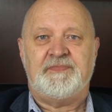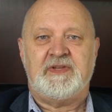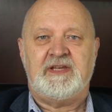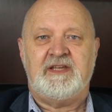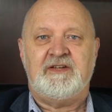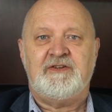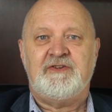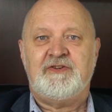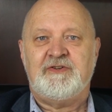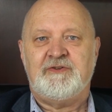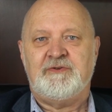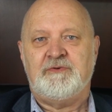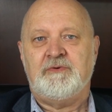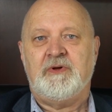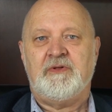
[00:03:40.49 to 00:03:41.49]

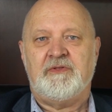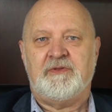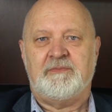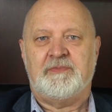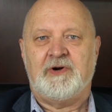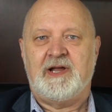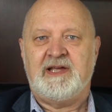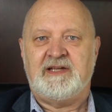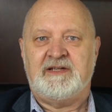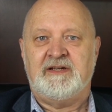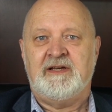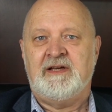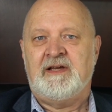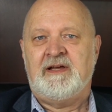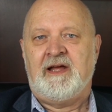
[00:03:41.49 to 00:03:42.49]
into the brain,
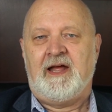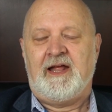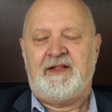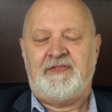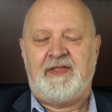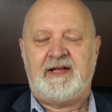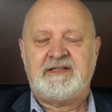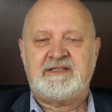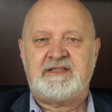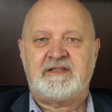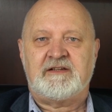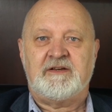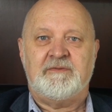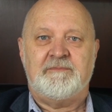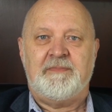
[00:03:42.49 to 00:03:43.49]
and that's the
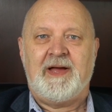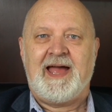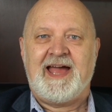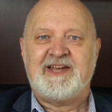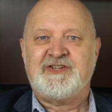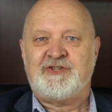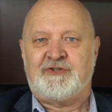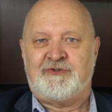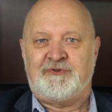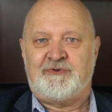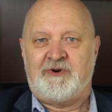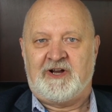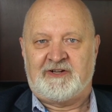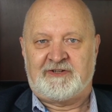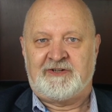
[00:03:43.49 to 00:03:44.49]
compassion
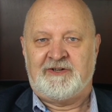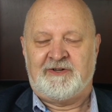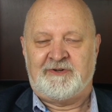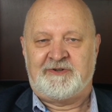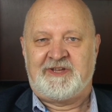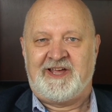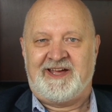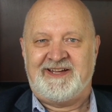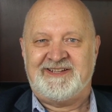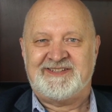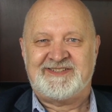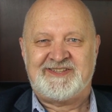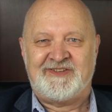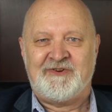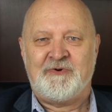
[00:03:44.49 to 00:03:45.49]
drug, okay?
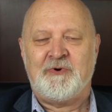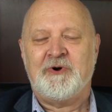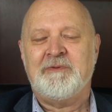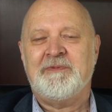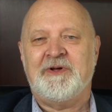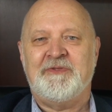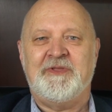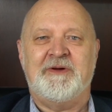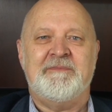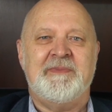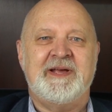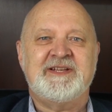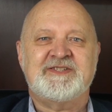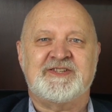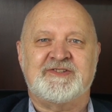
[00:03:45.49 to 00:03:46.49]
It's the hormone that
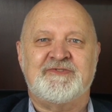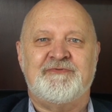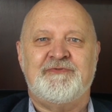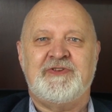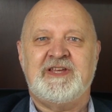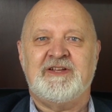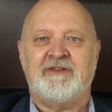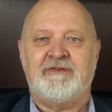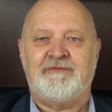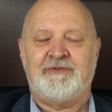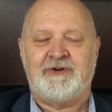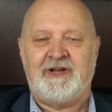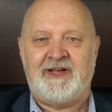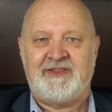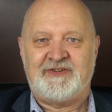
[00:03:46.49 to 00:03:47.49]
makes us feel
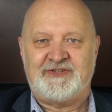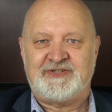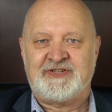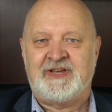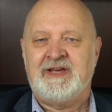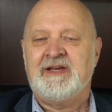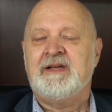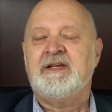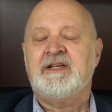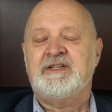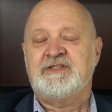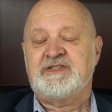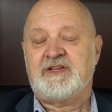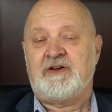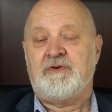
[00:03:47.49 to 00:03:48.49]
for others.
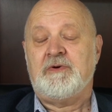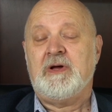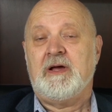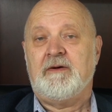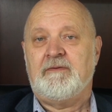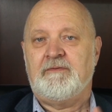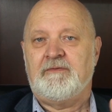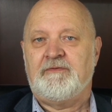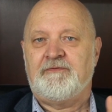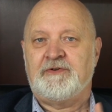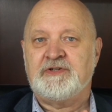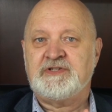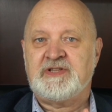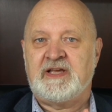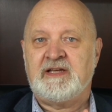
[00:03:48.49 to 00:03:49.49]
So,
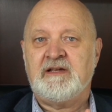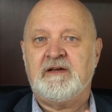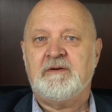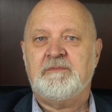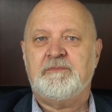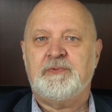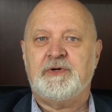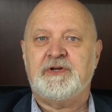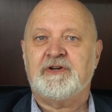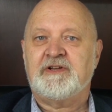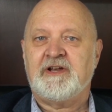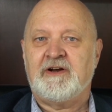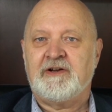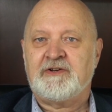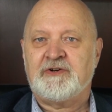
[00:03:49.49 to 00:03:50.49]
first thing, put your
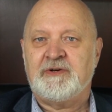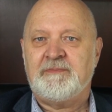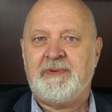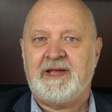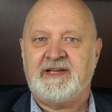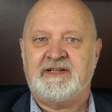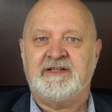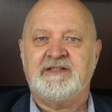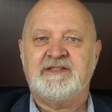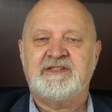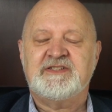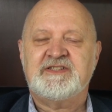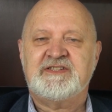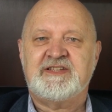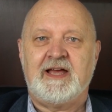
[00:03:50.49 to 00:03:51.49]
character in pain.
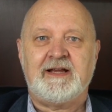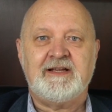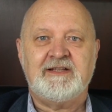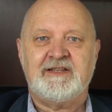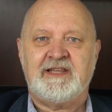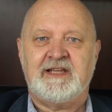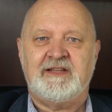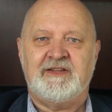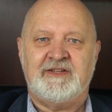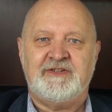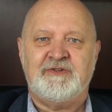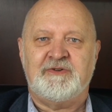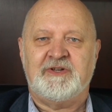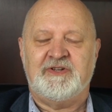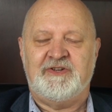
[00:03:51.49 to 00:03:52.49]
Second thing that
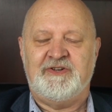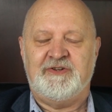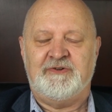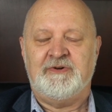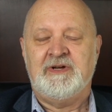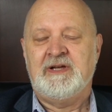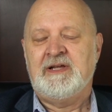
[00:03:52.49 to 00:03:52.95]
you can do